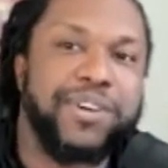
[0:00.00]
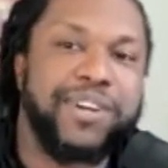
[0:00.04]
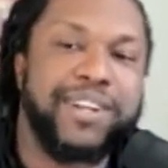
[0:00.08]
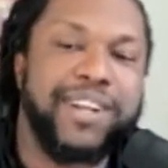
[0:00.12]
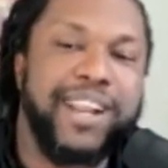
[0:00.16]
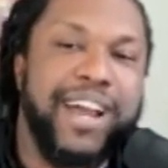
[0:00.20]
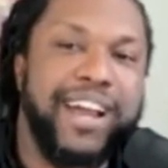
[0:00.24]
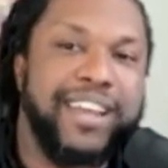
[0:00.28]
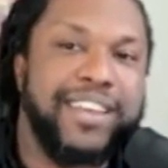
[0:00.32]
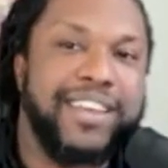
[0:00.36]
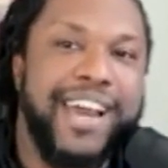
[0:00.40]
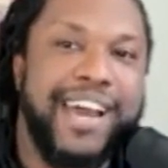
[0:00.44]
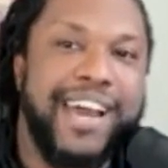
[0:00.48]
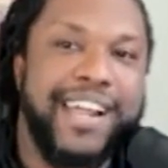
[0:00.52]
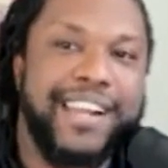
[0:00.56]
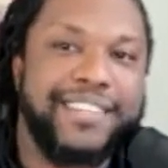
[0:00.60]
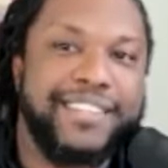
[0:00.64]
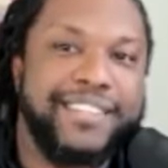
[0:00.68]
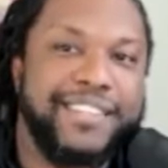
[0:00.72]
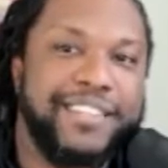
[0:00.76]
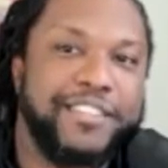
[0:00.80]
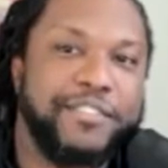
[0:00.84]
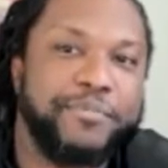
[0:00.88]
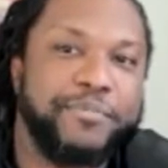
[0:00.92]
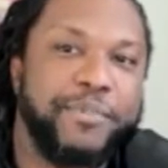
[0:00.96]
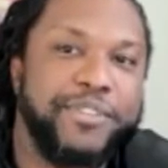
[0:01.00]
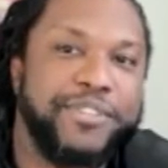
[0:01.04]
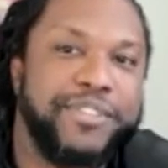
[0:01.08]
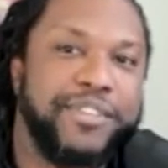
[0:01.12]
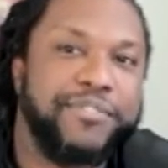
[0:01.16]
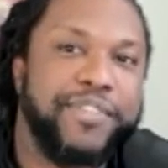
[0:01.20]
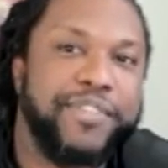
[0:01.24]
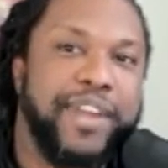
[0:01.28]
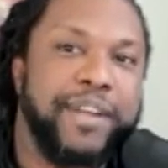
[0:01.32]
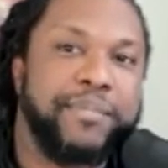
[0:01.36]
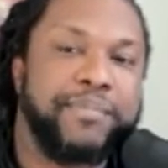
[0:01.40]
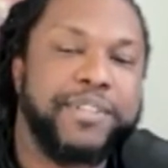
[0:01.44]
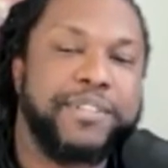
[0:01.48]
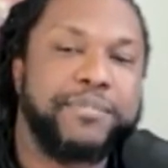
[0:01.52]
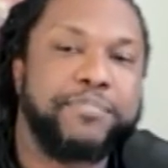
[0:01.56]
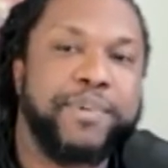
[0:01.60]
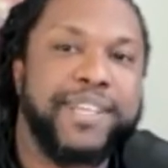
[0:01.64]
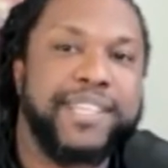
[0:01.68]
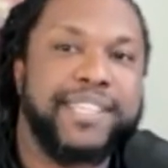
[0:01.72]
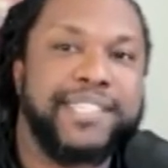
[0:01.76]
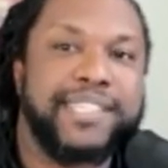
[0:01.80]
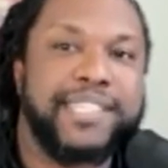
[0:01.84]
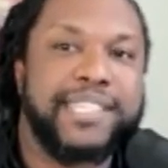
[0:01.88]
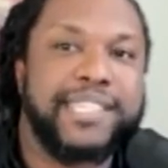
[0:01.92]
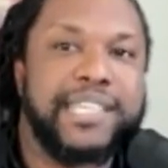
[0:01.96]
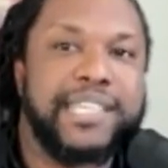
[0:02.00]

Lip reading: and how you got into this multifamily space.